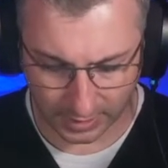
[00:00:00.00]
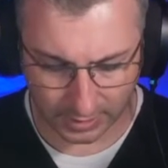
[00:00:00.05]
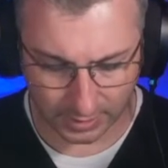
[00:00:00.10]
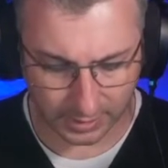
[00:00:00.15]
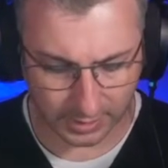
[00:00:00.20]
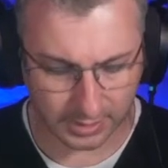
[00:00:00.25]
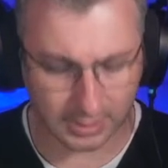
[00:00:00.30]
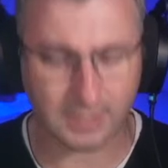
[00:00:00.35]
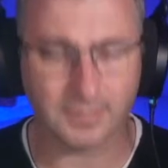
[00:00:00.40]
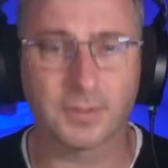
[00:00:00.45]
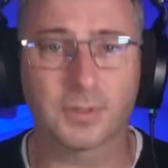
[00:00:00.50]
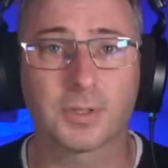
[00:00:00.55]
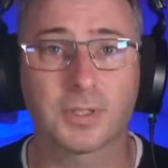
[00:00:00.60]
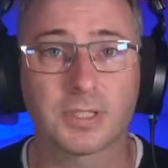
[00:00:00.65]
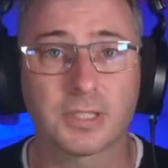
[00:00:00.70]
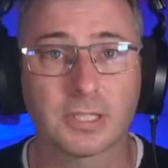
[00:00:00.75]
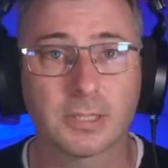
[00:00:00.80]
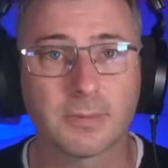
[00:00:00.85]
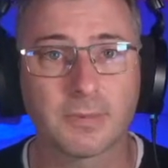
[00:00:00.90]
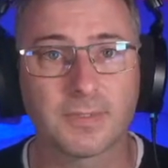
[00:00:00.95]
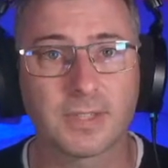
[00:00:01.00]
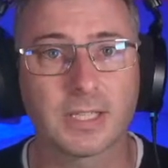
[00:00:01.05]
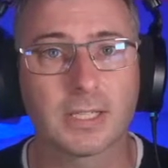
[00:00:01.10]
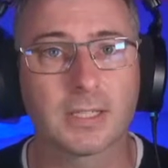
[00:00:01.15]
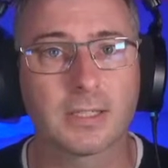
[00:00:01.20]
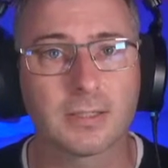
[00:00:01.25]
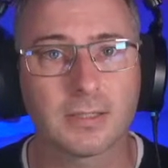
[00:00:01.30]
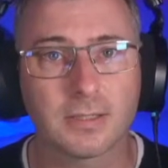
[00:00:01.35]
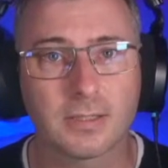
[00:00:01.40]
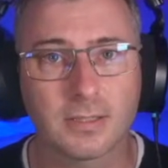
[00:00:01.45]
Let's have a look at some of the
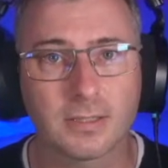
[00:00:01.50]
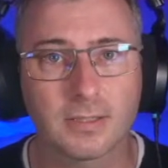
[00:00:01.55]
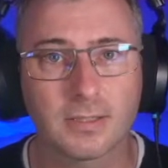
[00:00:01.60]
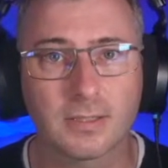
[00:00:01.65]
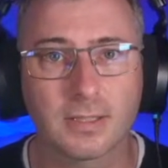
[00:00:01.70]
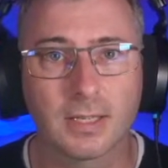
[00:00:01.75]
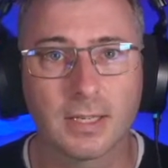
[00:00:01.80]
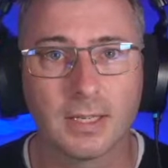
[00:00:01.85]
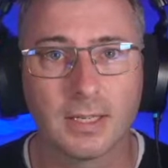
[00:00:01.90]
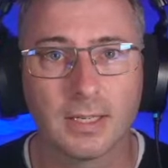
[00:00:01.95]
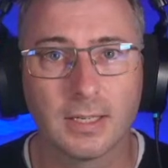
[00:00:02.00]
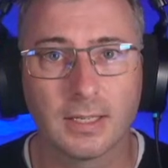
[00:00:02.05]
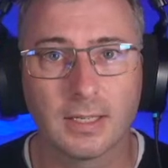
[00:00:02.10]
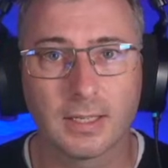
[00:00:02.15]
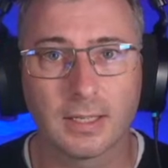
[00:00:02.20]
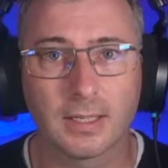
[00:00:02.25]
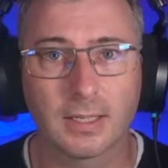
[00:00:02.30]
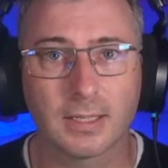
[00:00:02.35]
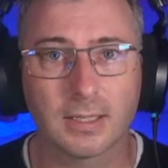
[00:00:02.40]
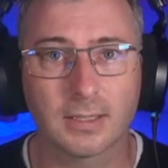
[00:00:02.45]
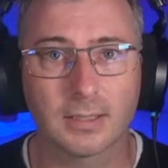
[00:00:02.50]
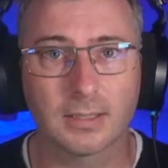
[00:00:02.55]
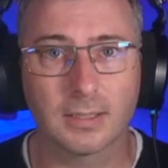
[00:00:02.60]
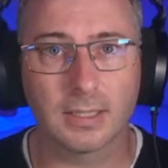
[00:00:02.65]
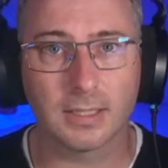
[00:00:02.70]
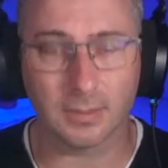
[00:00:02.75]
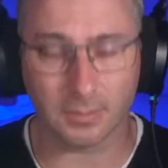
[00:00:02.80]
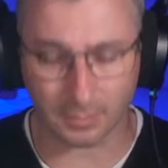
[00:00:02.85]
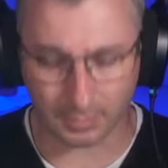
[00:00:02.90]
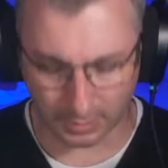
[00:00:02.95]
answers. Now,